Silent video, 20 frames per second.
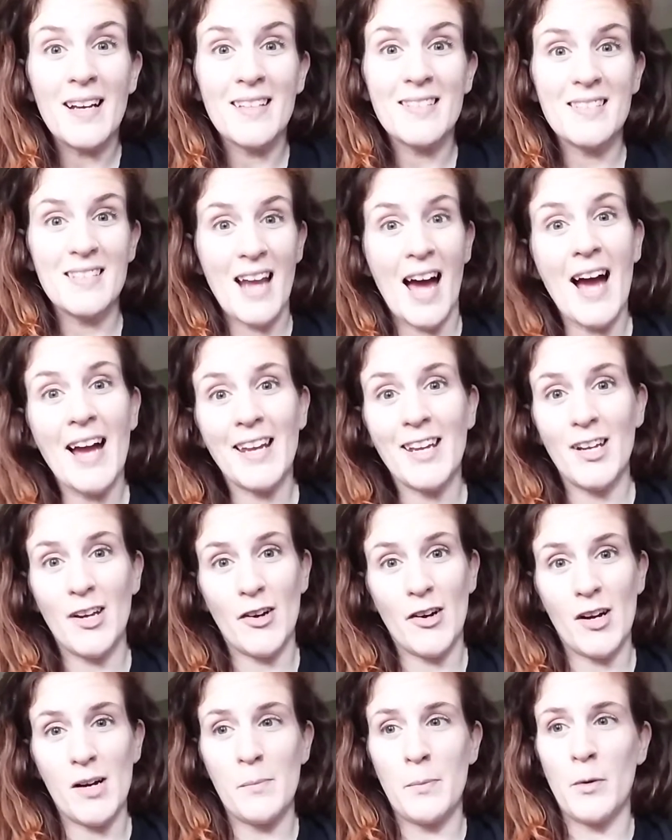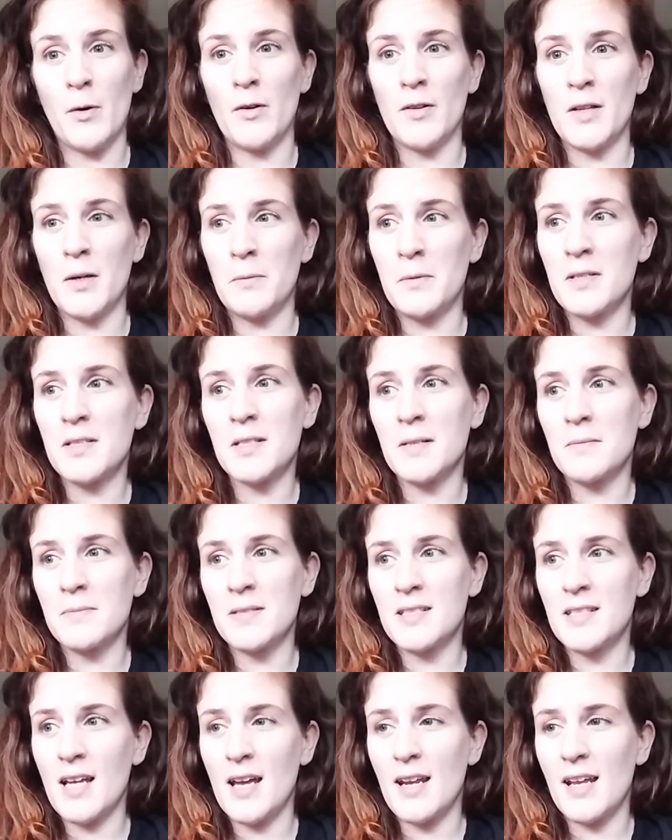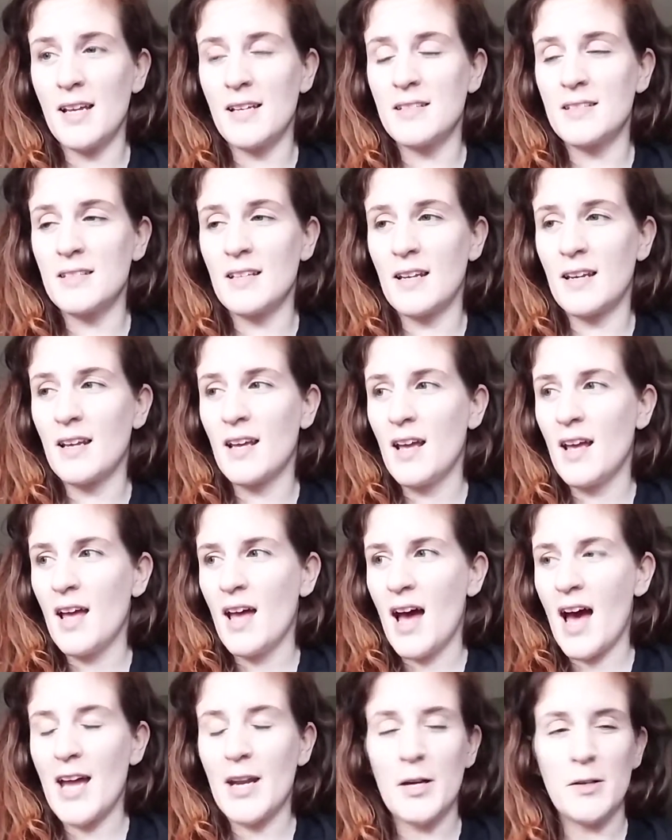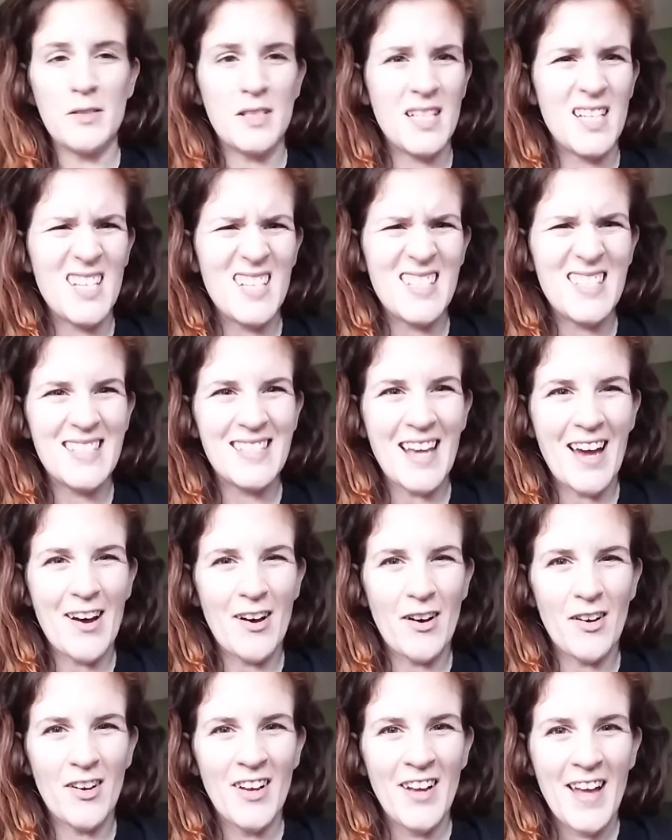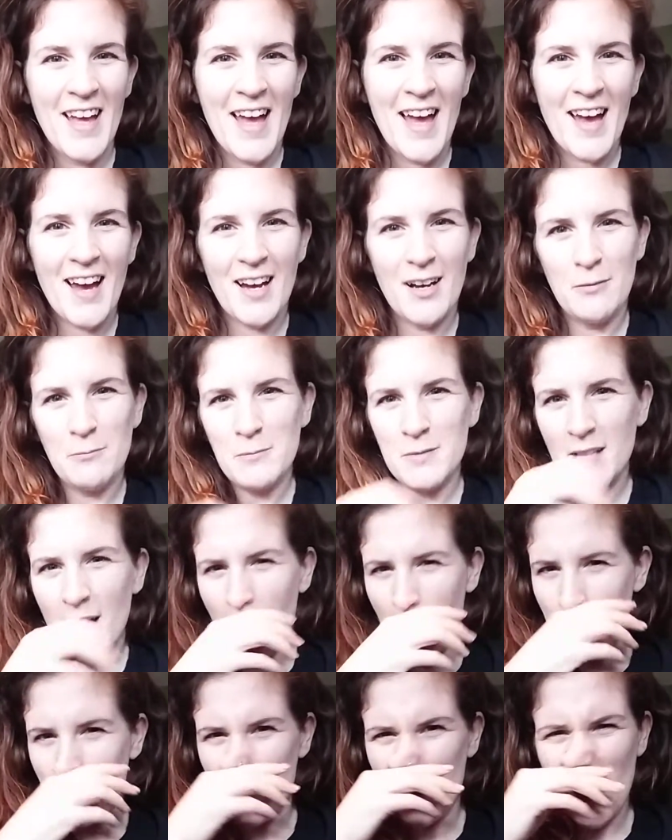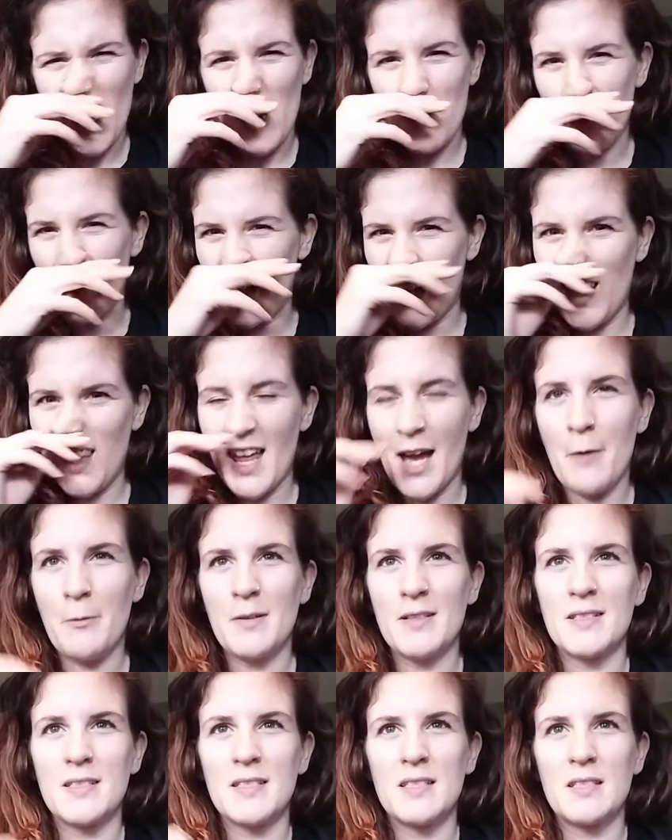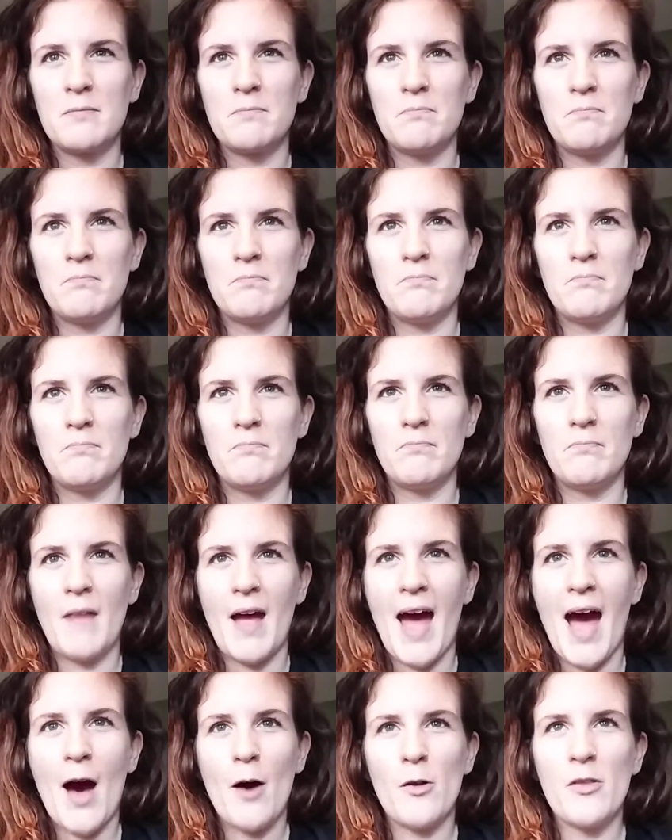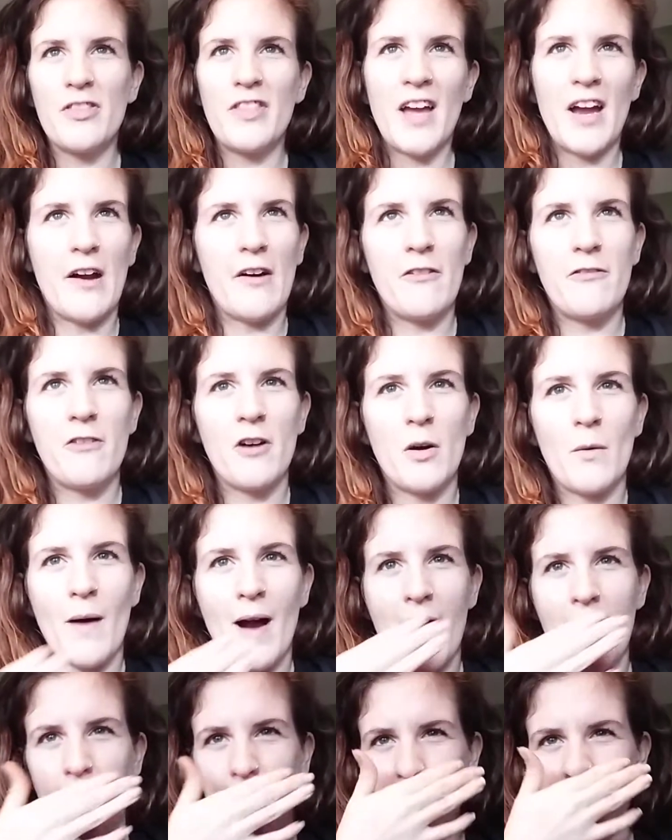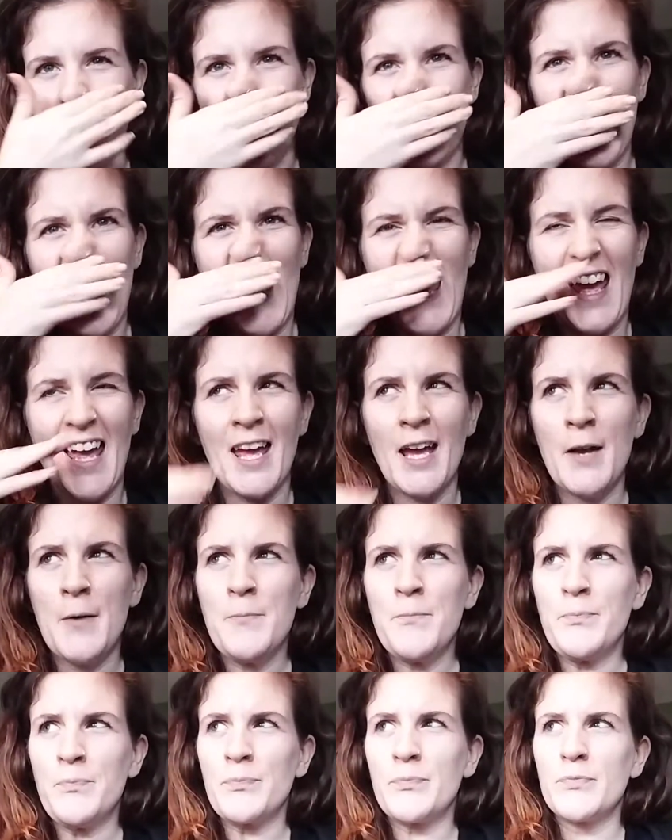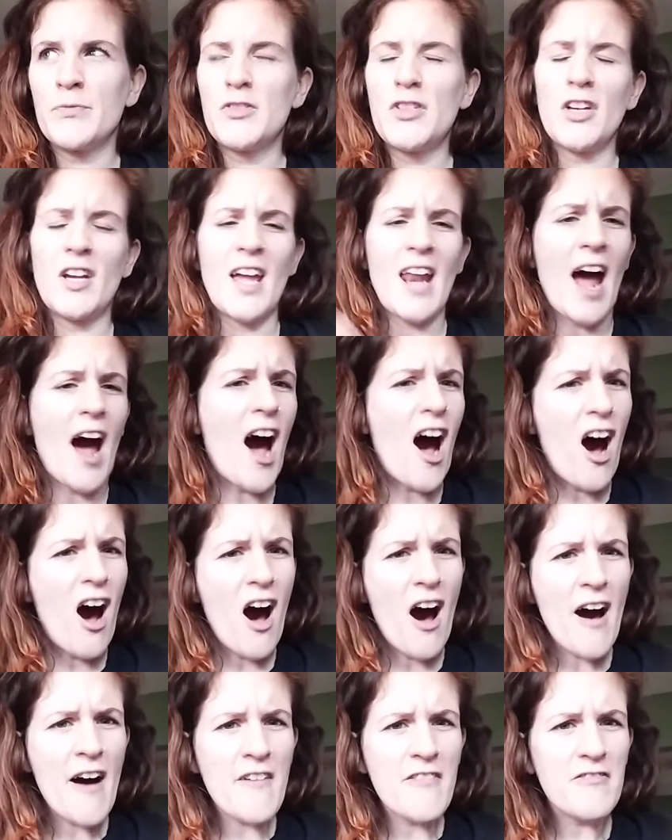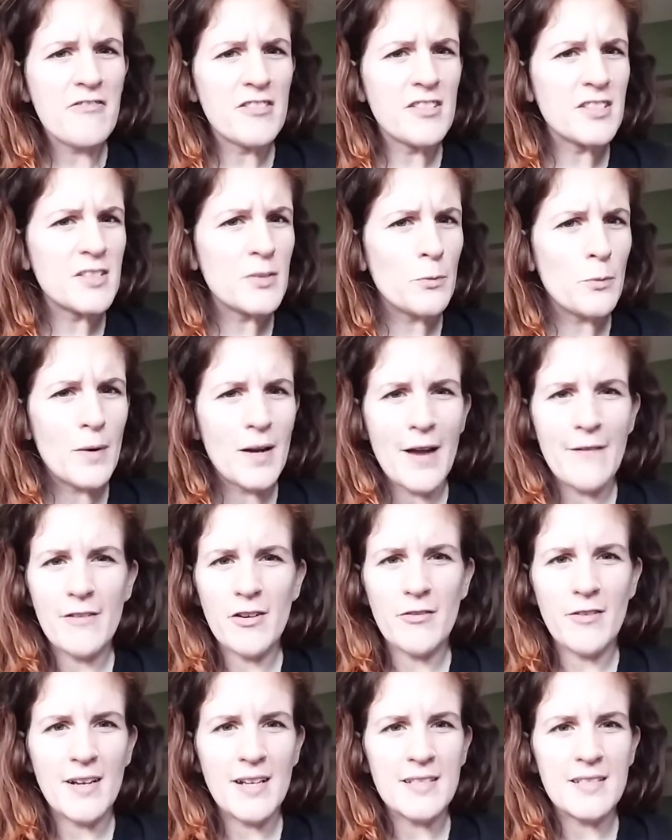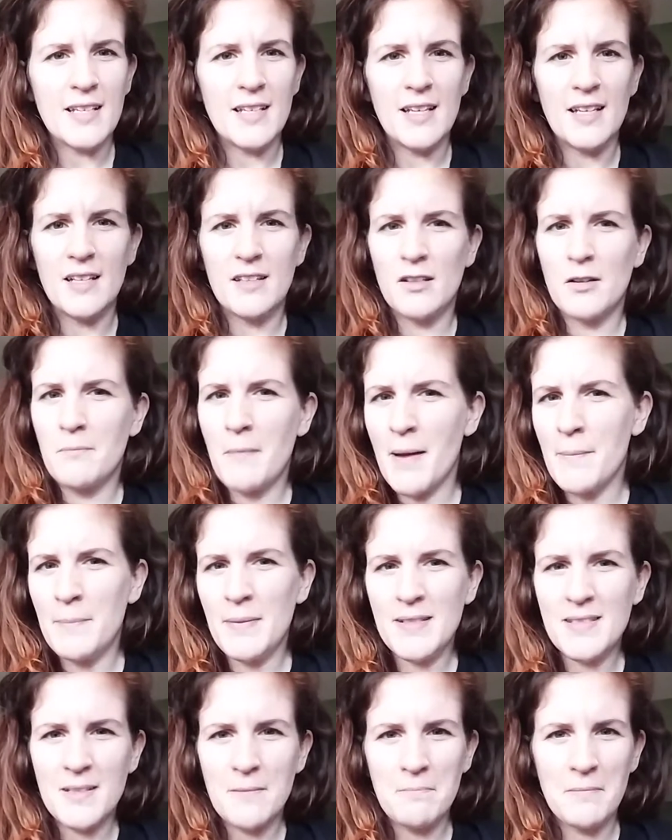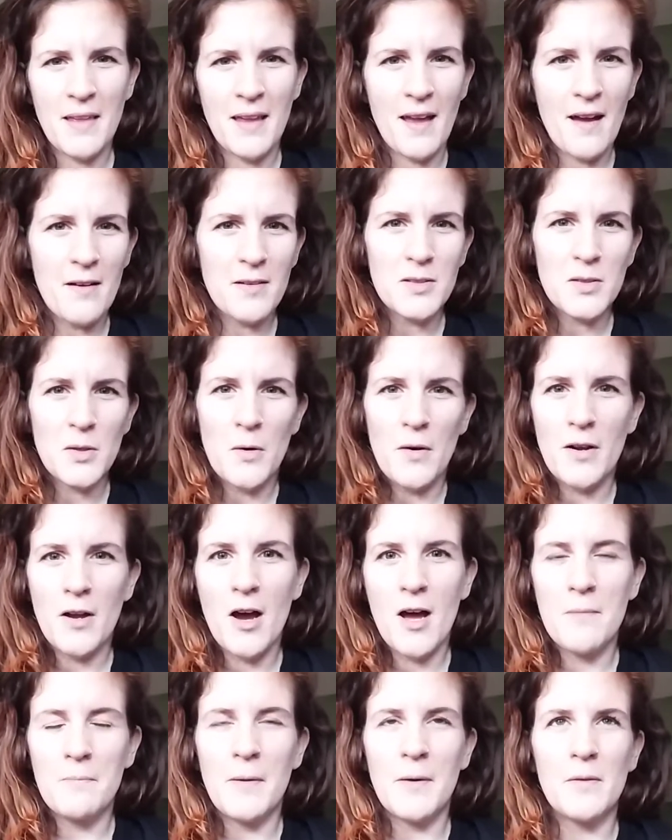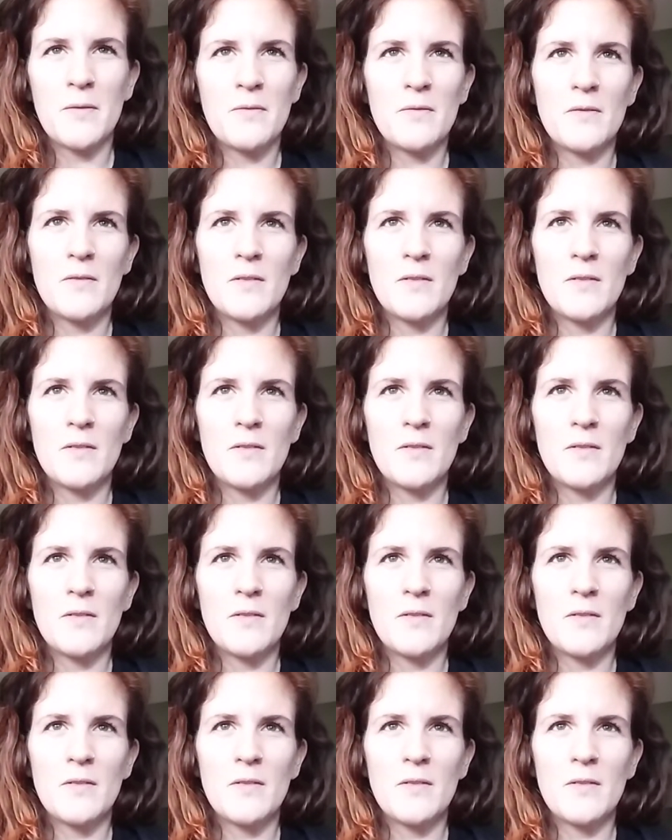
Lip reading: It's not curable. There were some studies, and I know T-cell type therapy that was out there for a while, and then they took it off for whatever reason, and there might be something else going on, but